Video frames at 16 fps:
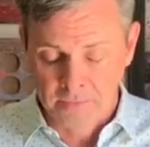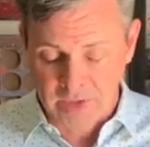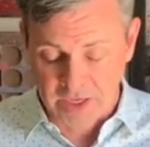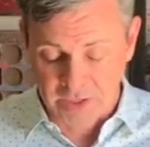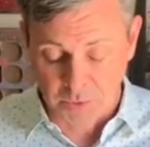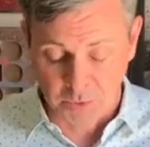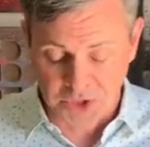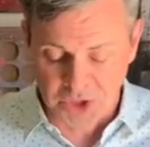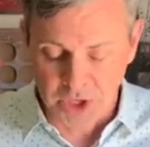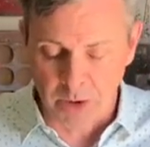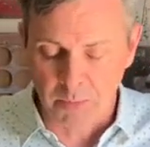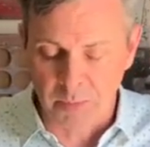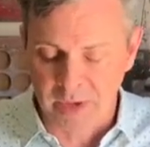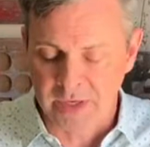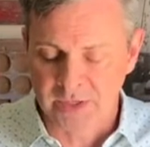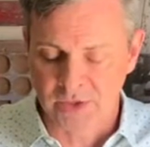as we
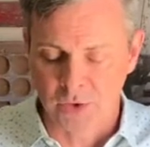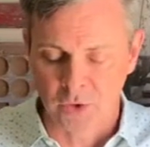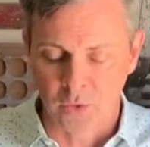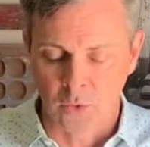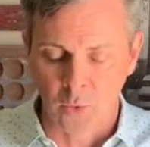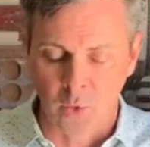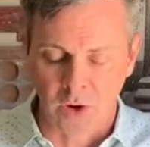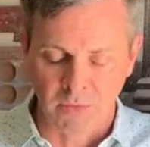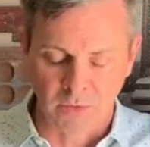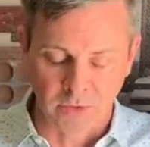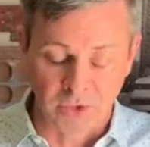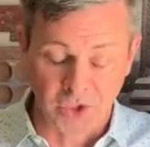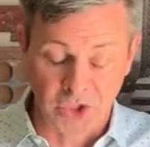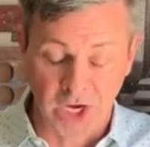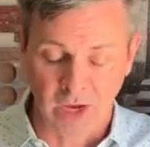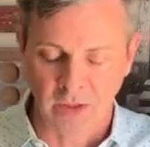jump into one of
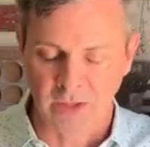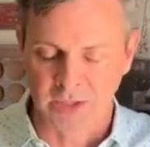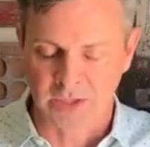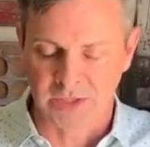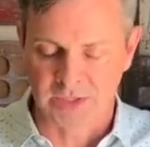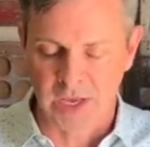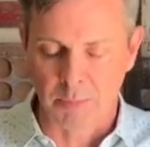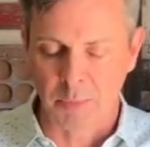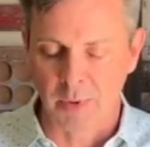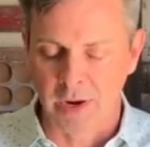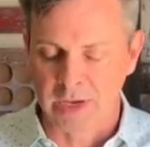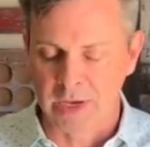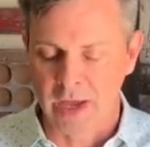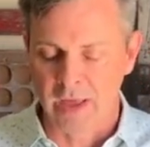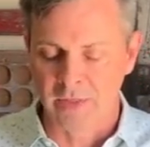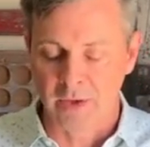those challenges, I pray,
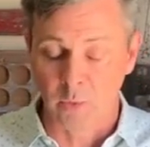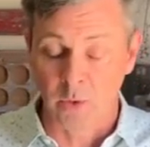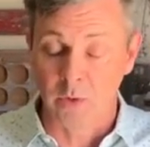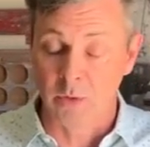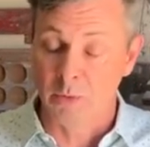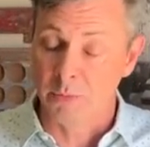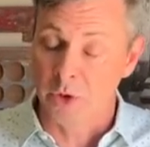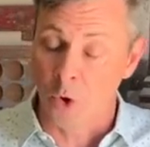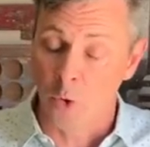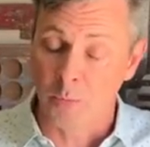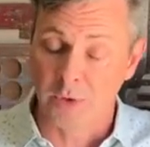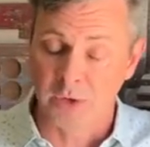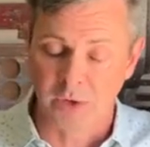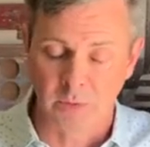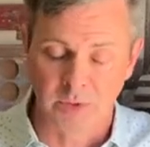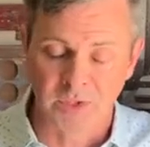God, that we would be
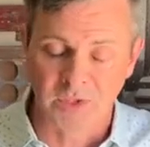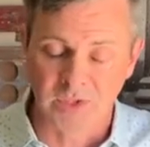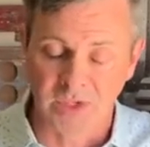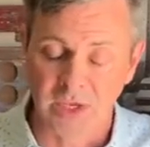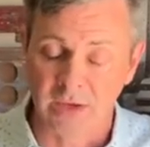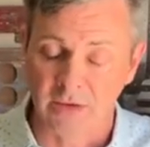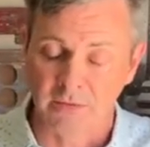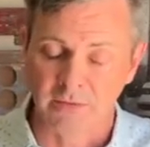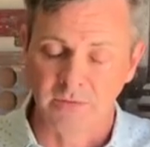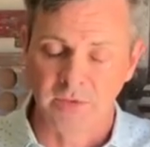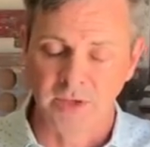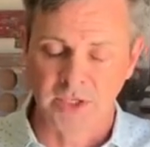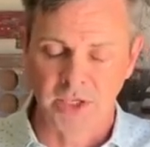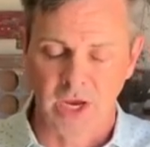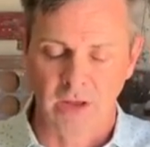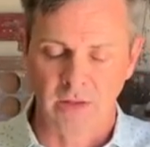open to receive
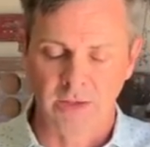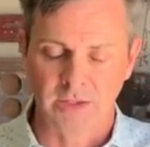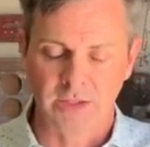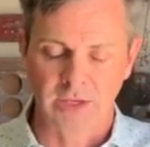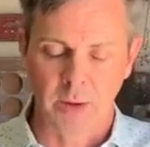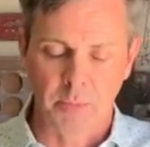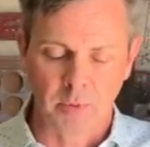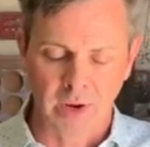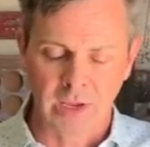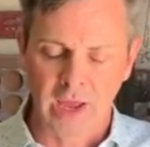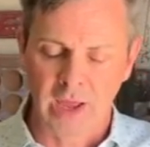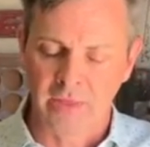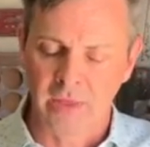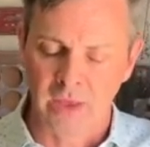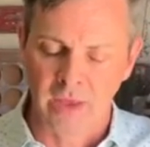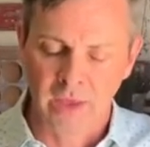the challenge. I pray,
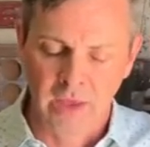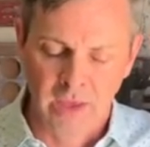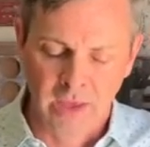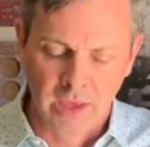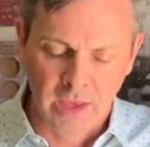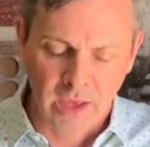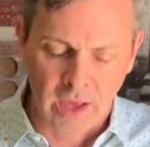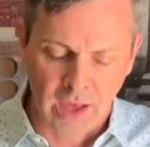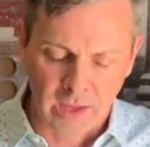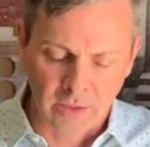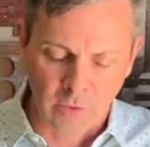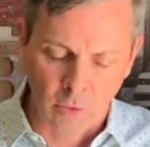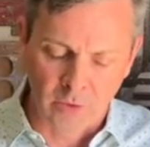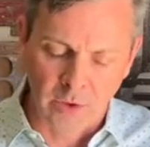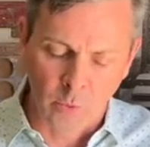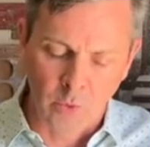God, that, uh,
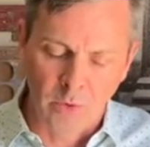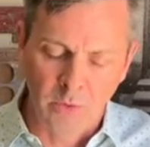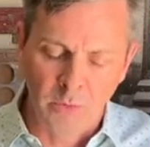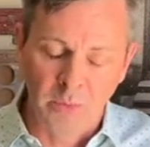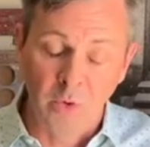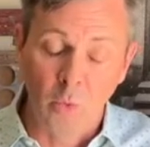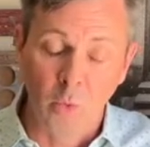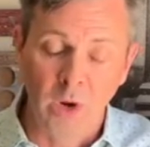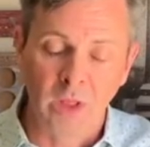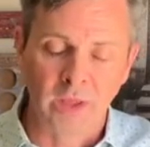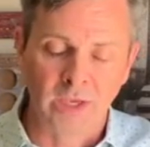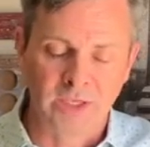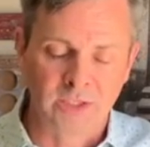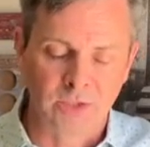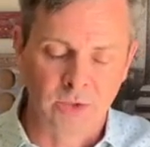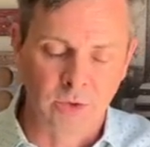Lord, that we would be
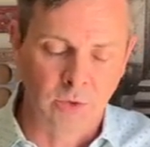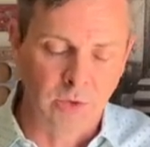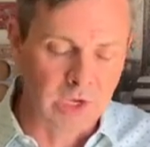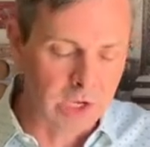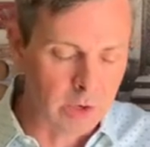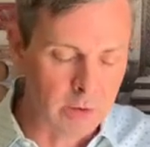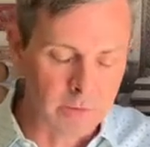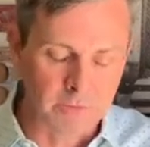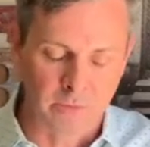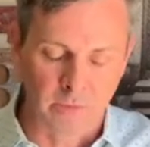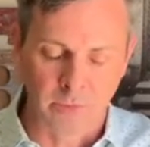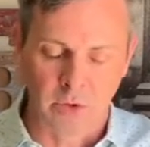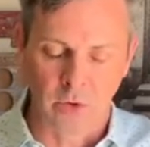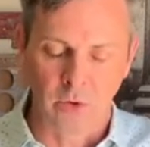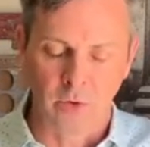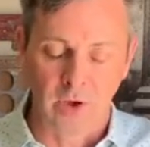willing to hear from
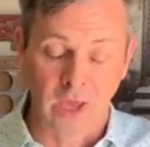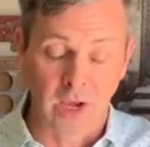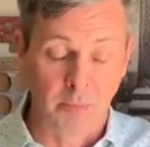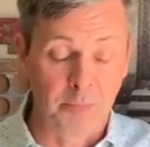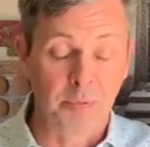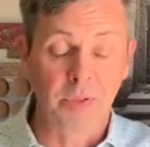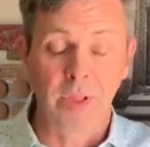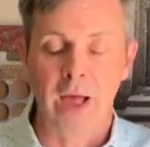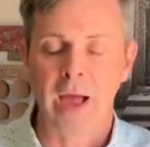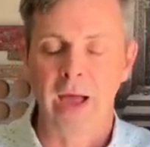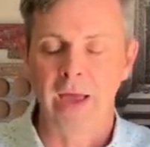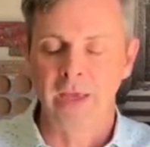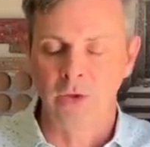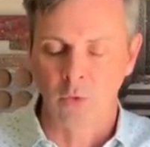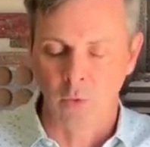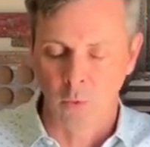you and
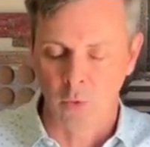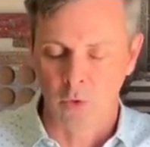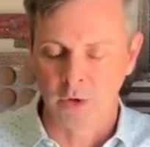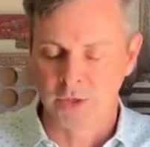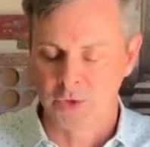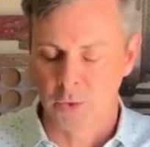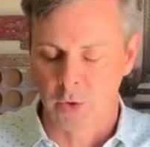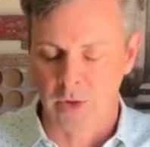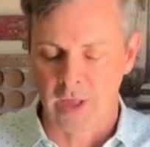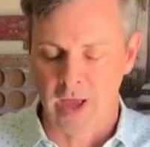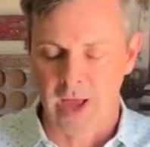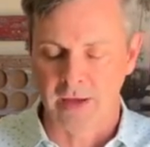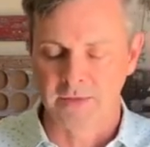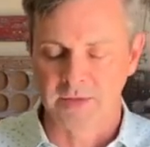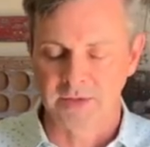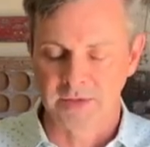apply your word to our
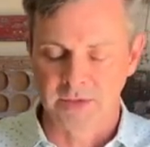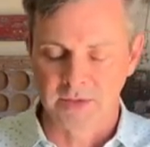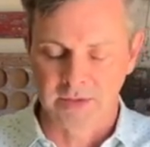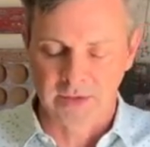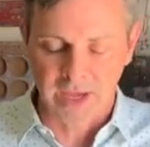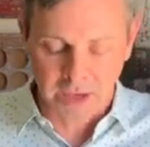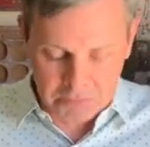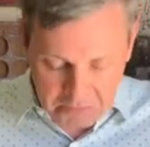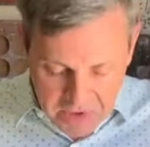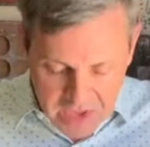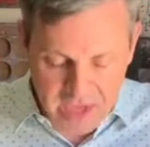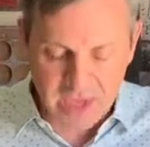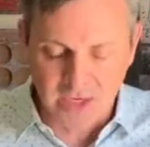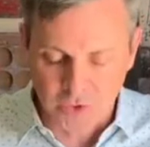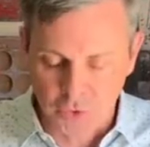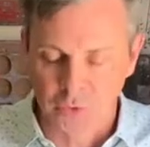lives. God,
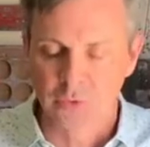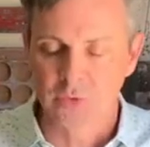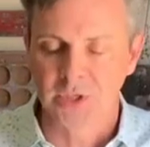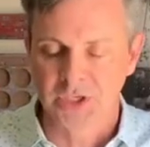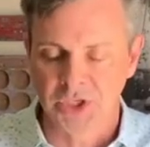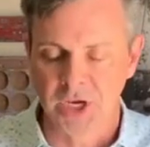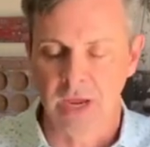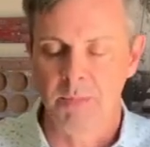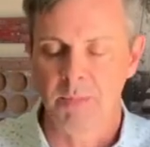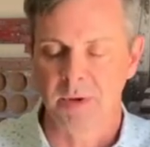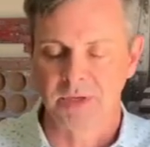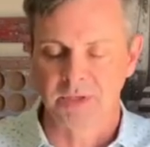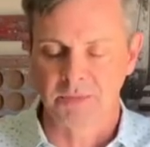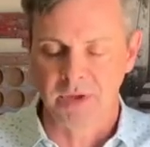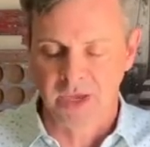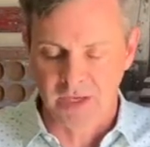may it truly shape
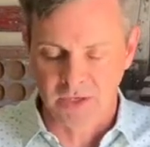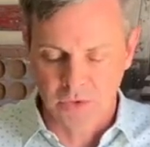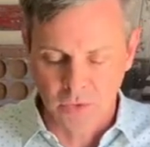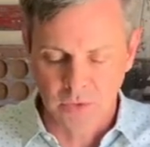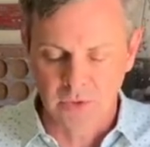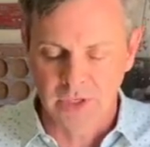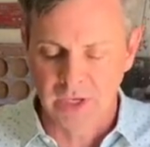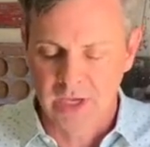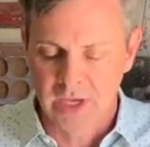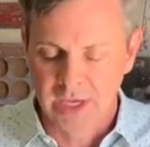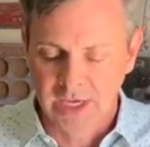us. May it truly